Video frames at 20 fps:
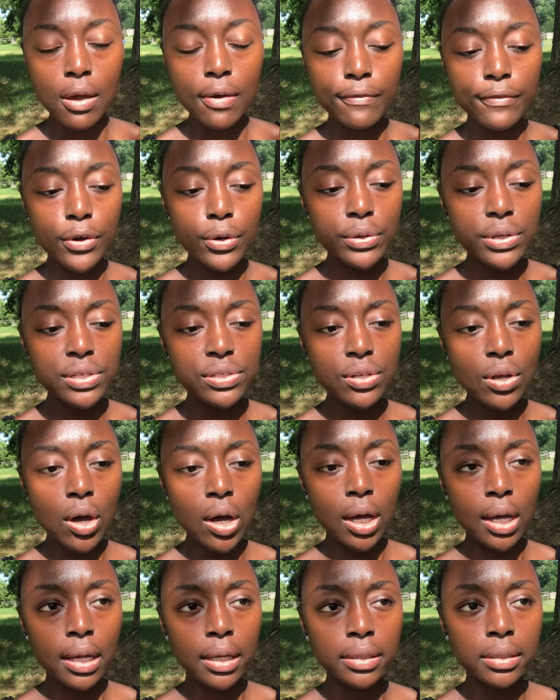Focus
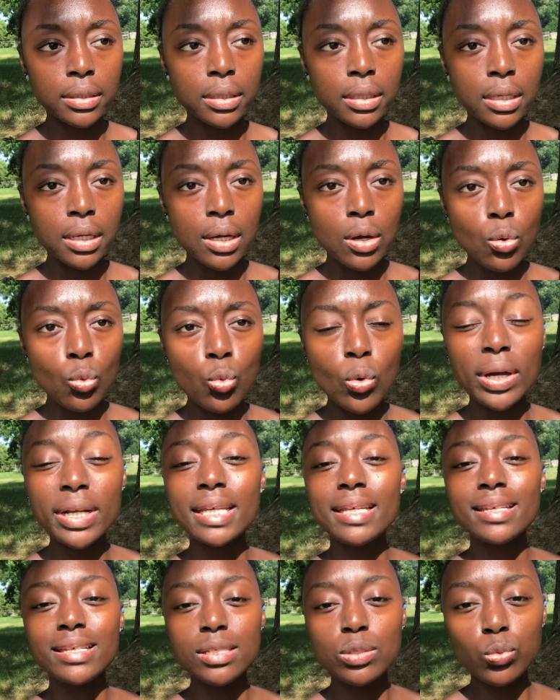on what
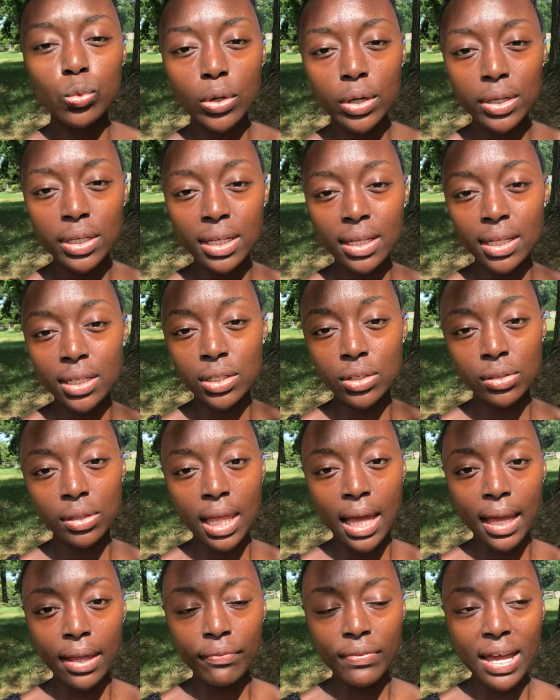is working in your
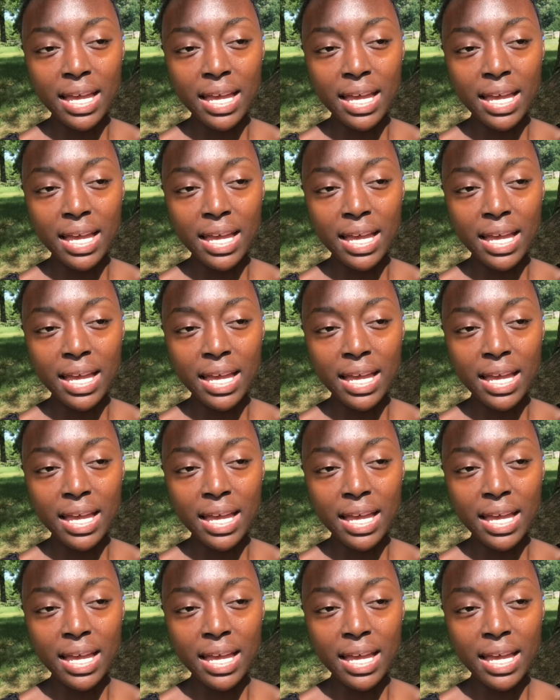life